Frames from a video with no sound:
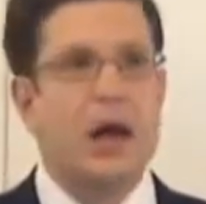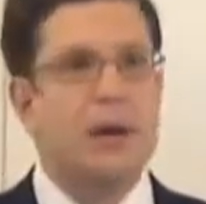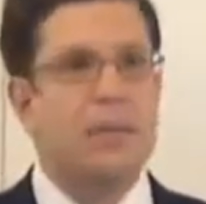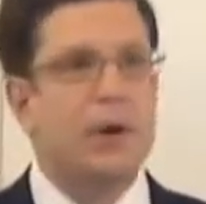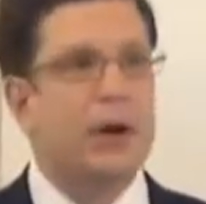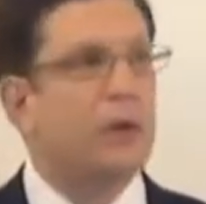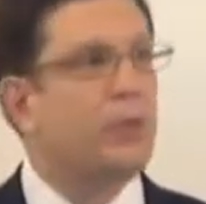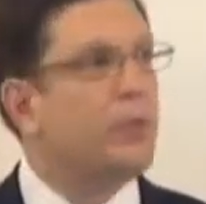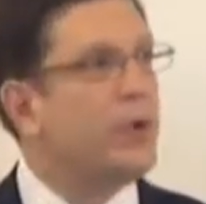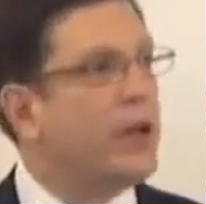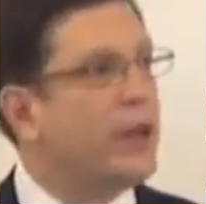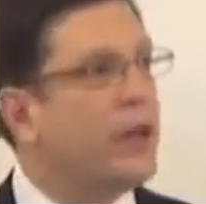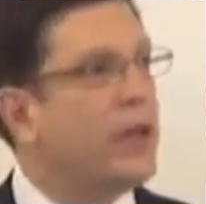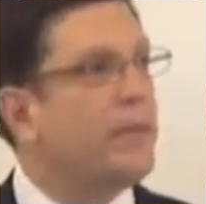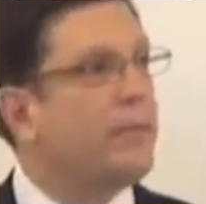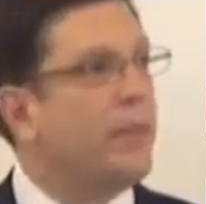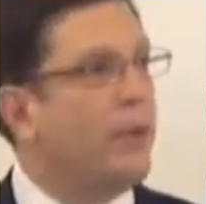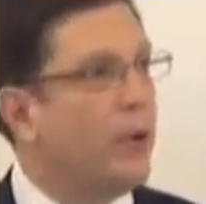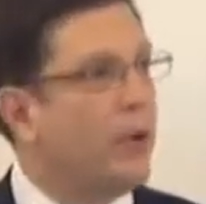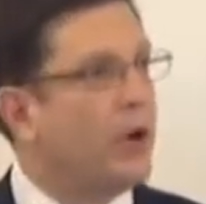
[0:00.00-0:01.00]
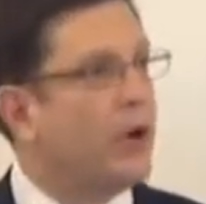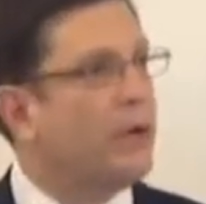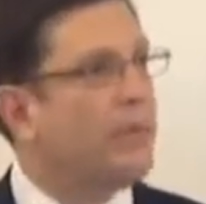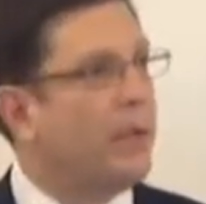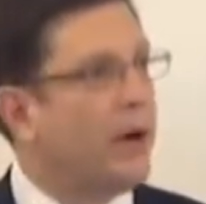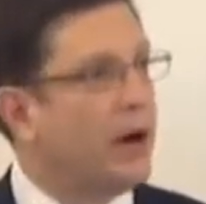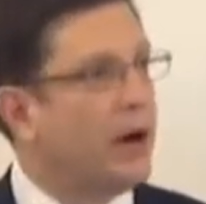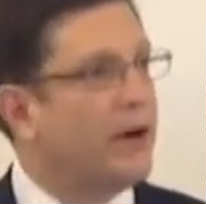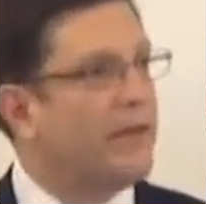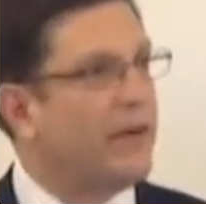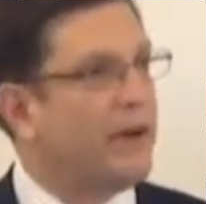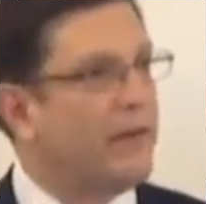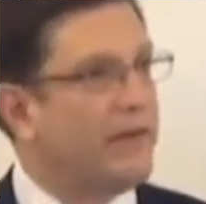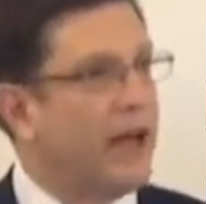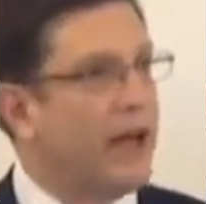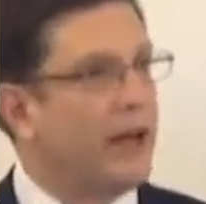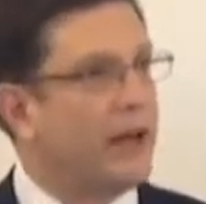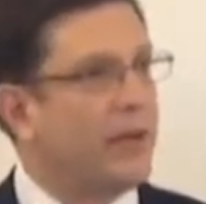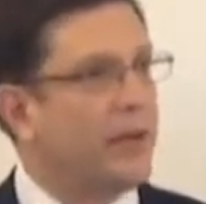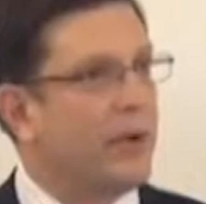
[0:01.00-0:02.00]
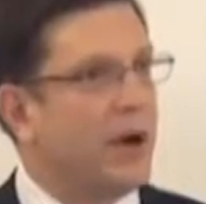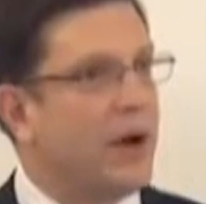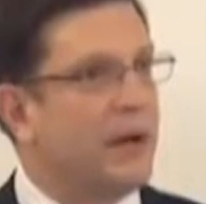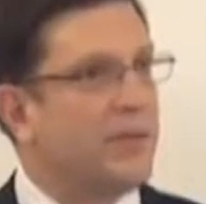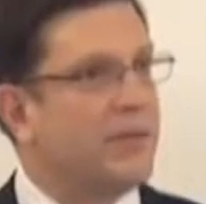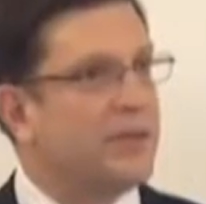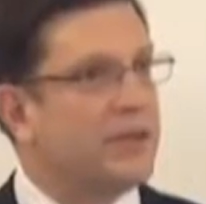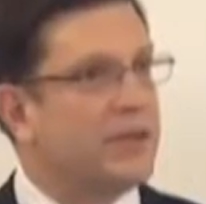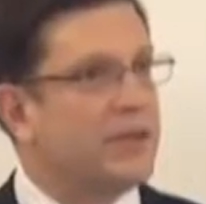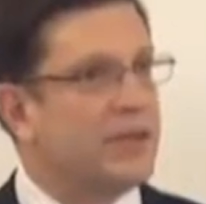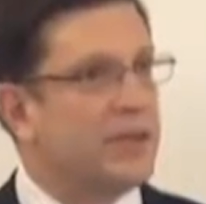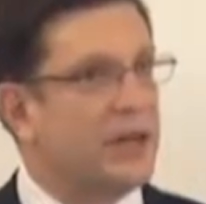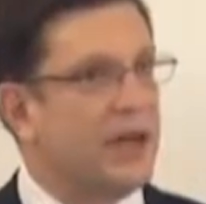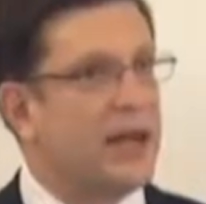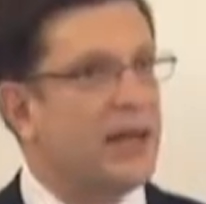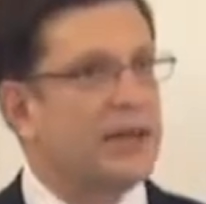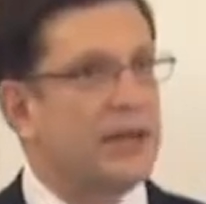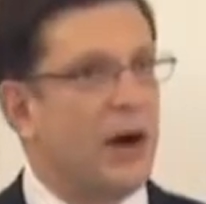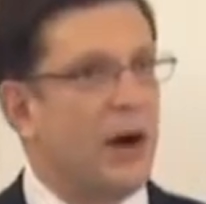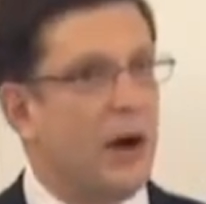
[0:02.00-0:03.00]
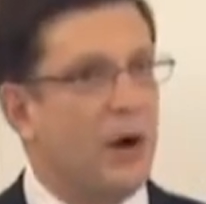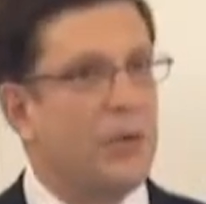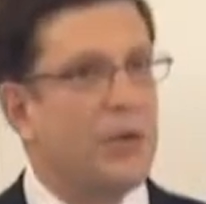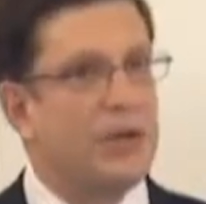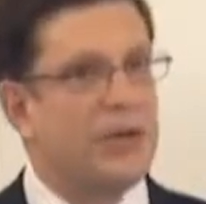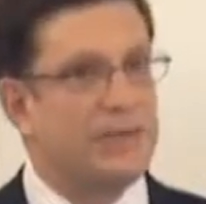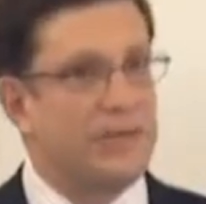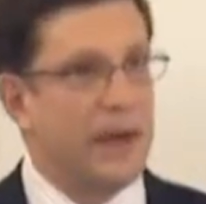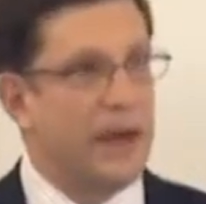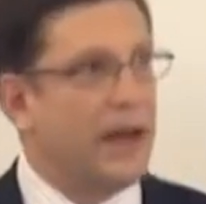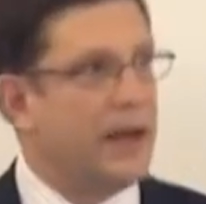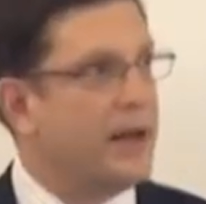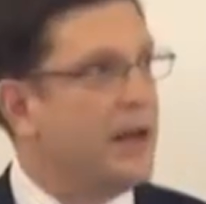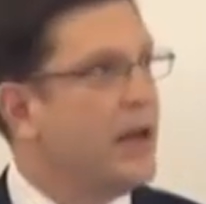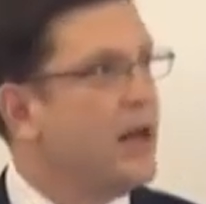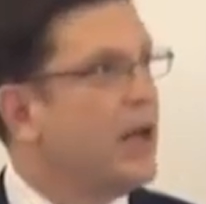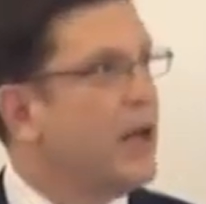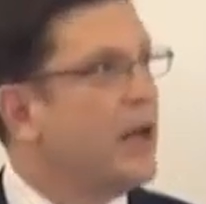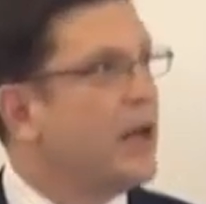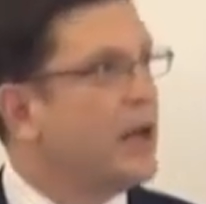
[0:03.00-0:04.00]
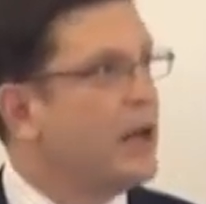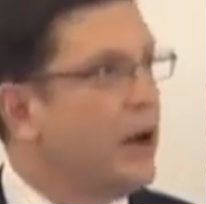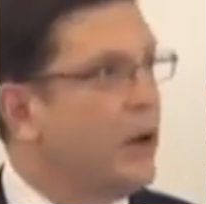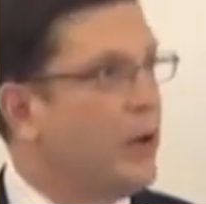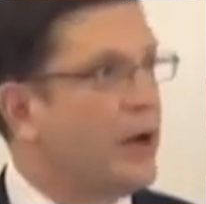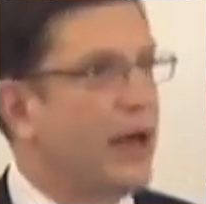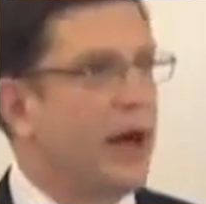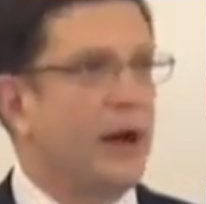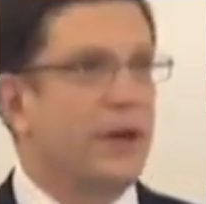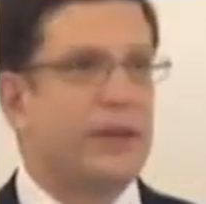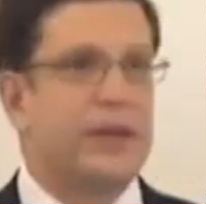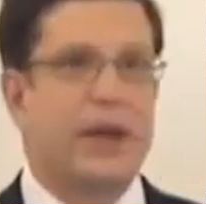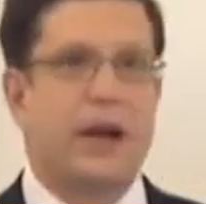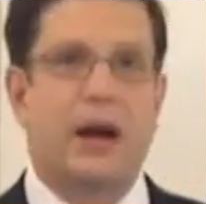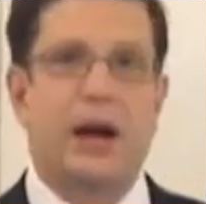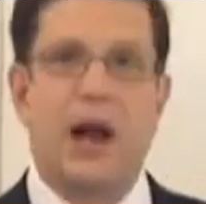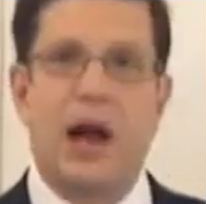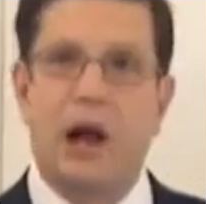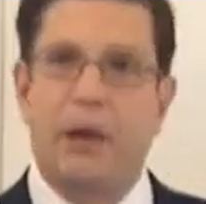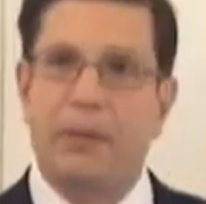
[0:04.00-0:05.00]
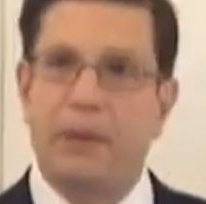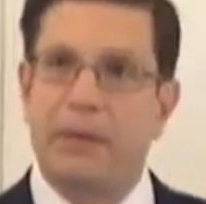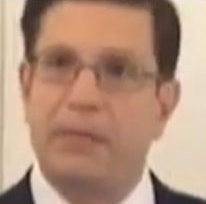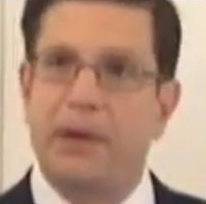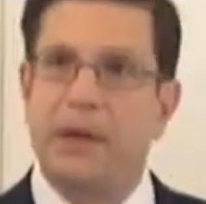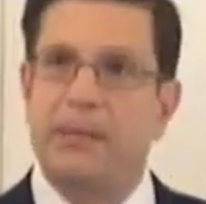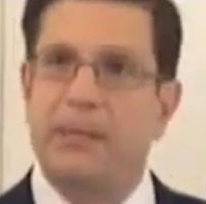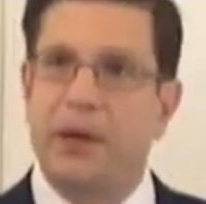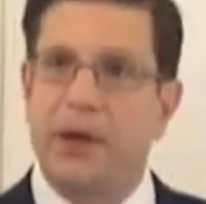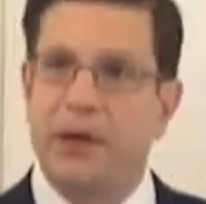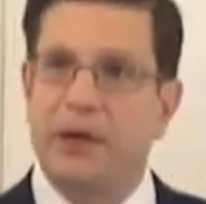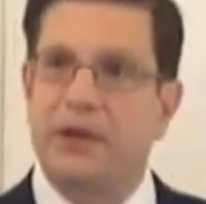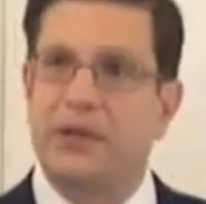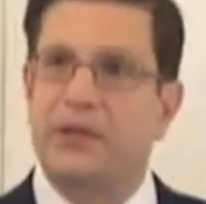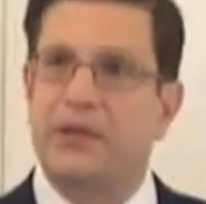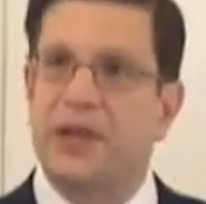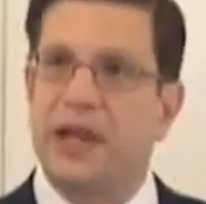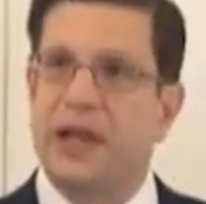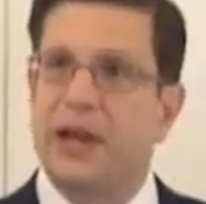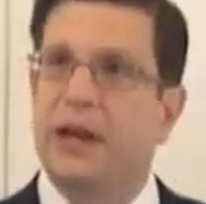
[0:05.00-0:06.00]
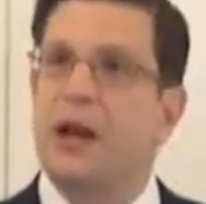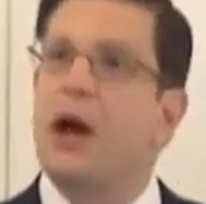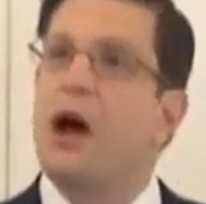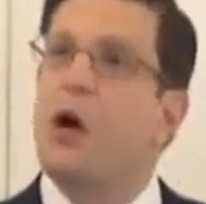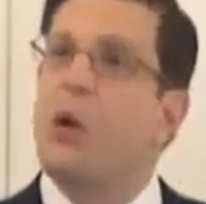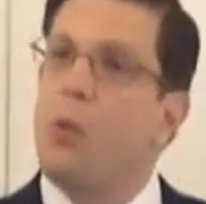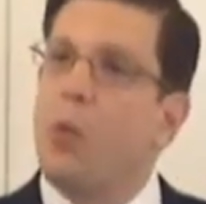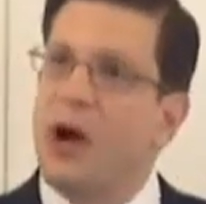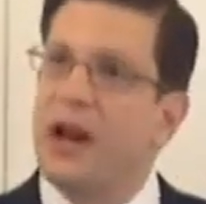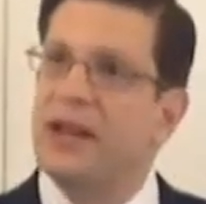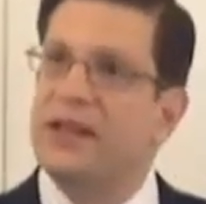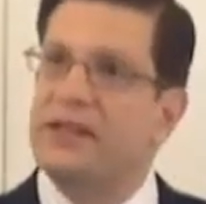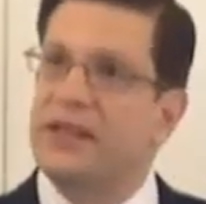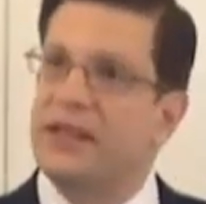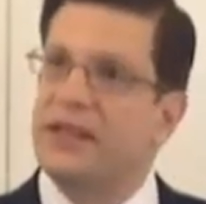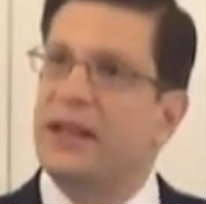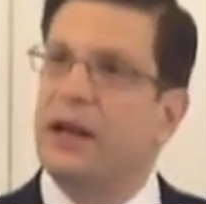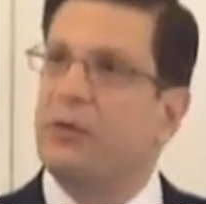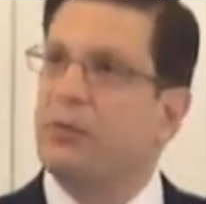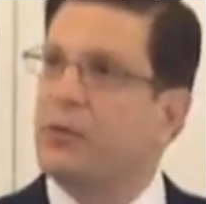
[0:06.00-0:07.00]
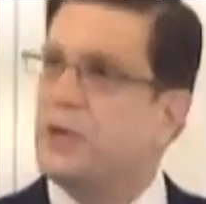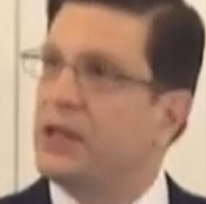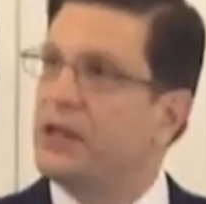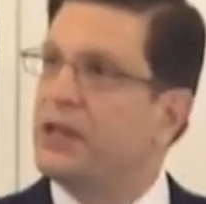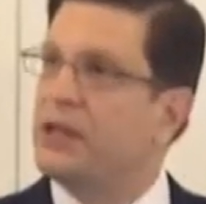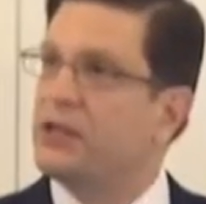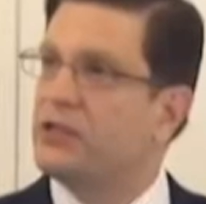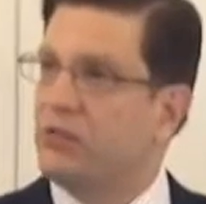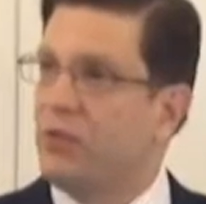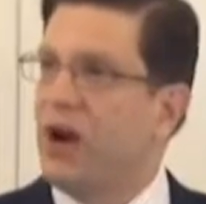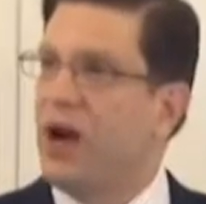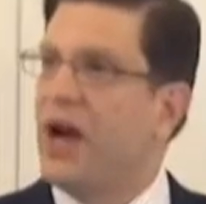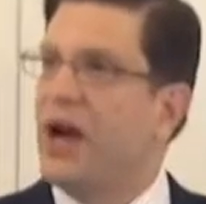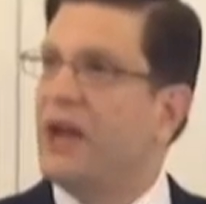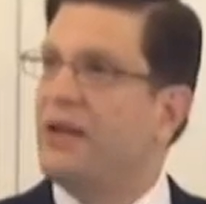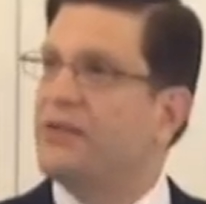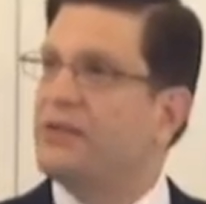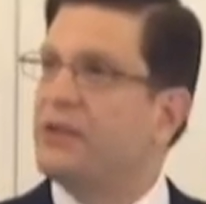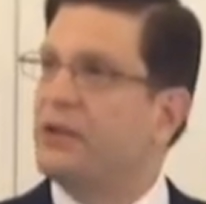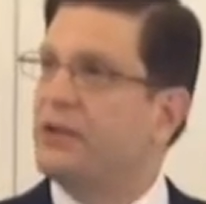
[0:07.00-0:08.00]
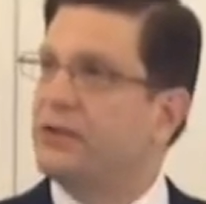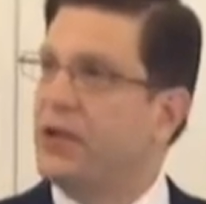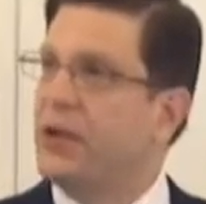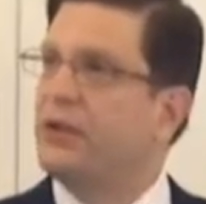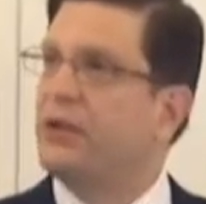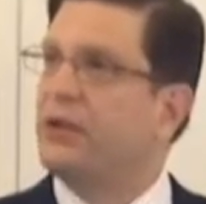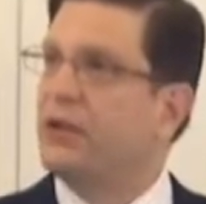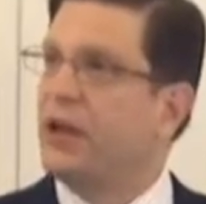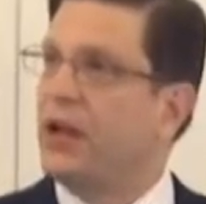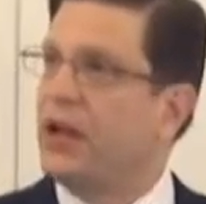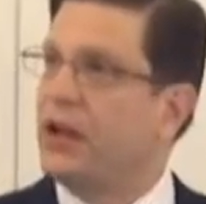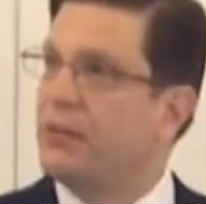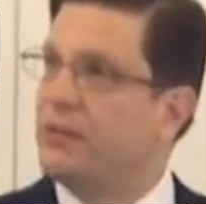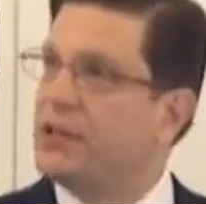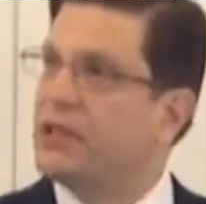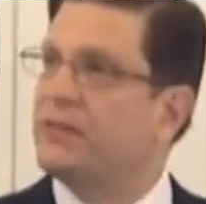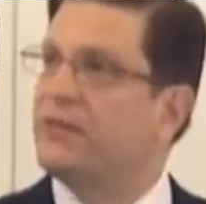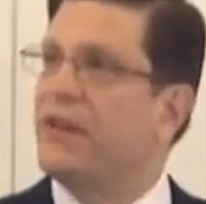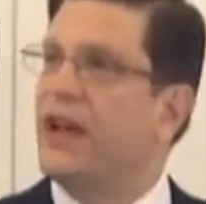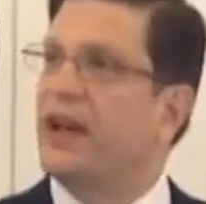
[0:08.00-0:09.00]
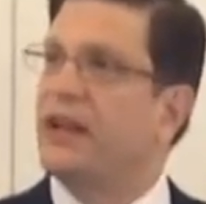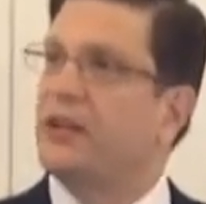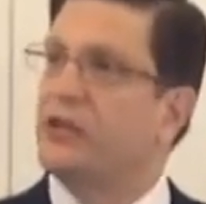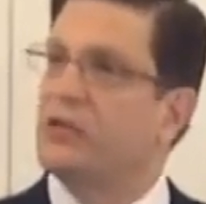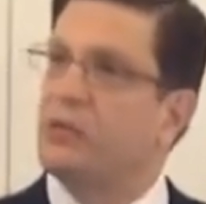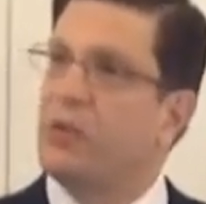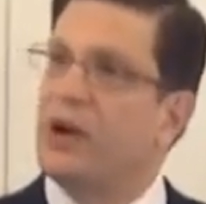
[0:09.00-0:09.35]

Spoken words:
but a really important part of our value proposition has always been going out there, helping people understand what is it that really drives those underlying risk factors.